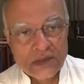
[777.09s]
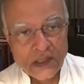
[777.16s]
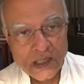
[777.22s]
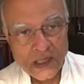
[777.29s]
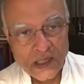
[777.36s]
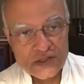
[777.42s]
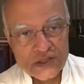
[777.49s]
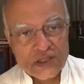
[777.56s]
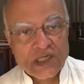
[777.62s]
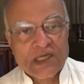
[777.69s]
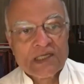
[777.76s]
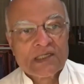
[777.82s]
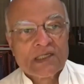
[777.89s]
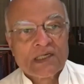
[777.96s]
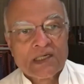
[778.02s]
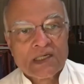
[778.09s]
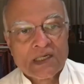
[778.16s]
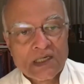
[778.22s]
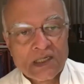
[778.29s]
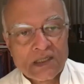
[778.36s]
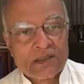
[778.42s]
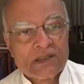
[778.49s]
Our China,
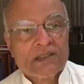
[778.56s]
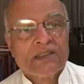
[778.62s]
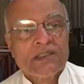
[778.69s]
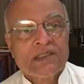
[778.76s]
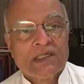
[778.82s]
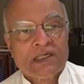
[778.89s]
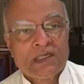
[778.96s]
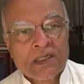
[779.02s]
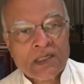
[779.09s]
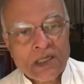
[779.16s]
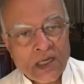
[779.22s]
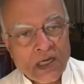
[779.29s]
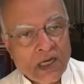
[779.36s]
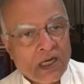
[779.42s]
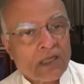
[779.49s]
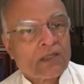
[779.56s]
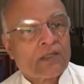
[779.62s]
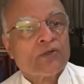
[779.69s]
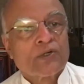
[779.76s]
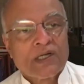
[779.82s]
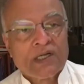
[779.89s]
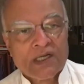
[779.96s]
our India, our
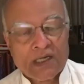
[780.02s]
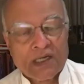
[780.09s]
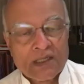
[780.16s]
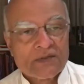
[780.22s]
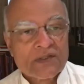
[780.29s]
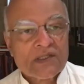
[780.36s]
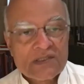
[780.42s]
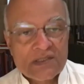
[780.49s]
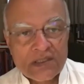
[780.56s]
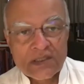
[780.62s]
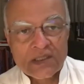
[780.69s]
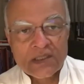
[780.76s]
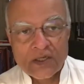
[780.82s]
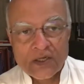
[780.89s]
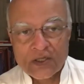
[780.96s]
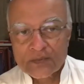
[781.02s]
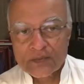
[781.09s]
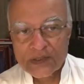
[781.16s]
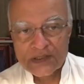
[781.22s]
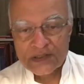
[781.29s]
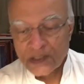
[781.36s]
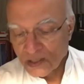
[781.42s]
Korea, these are the
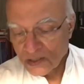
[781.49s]
economies.